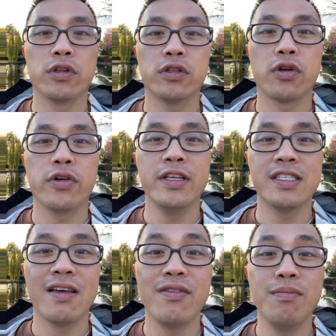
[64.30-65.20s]

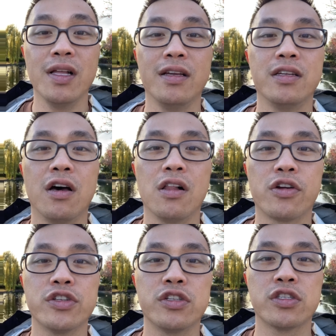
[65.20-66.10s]
$37 million
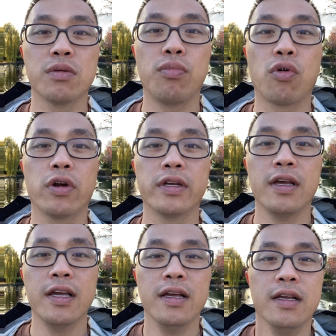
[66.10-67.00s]
to support
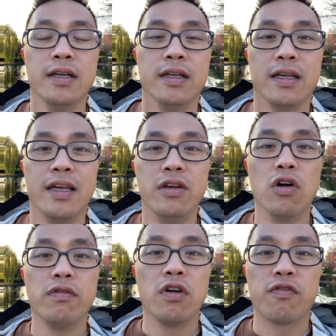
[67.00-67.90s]

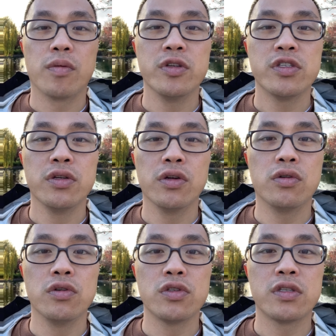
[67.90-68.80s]
Inovio
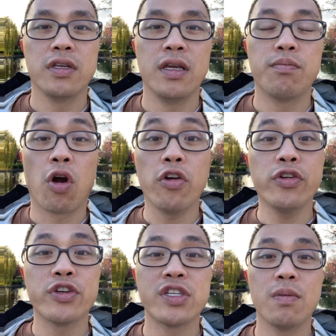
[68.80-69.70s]
Pharmaceuticals in
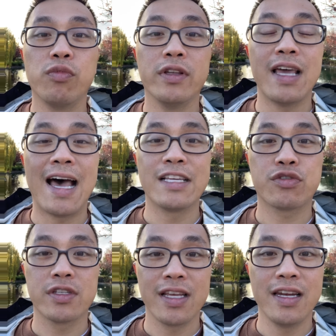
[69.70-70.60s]
partnership with
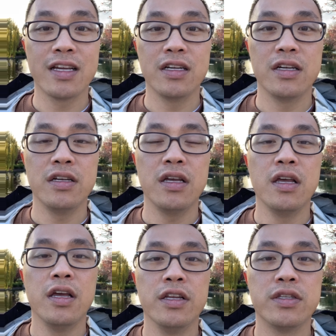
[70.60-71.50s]
AstraZeneca
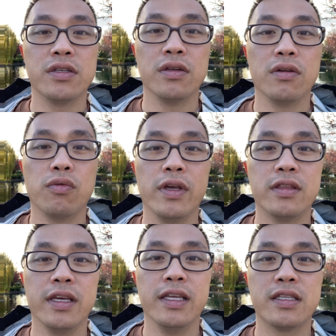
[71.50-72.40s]

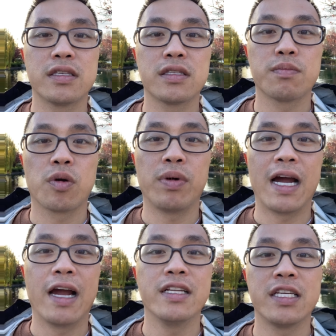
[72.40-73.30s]
with its
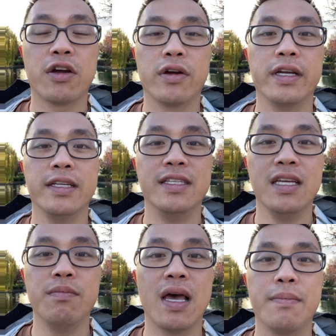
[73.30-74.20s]
proprietary
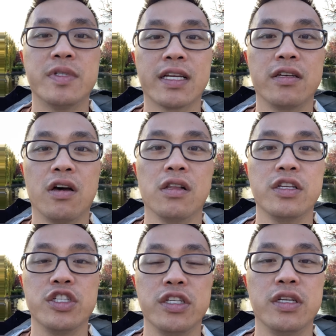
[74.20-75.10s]
dMAB
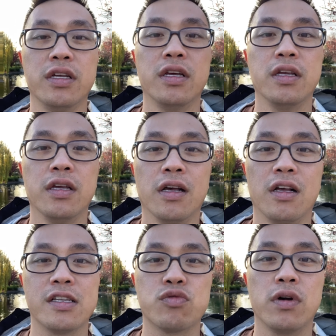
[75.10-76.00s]
technology,
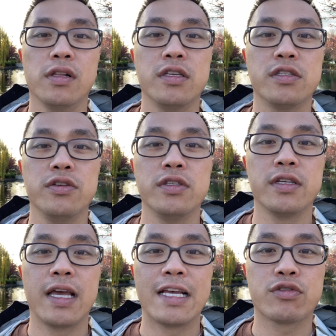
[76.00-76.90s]
as well as using
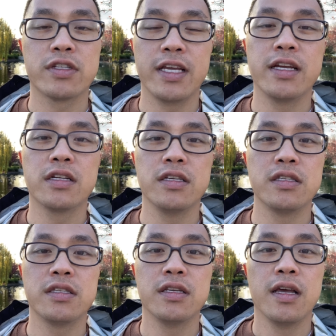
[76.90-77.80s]
AstraZeneca's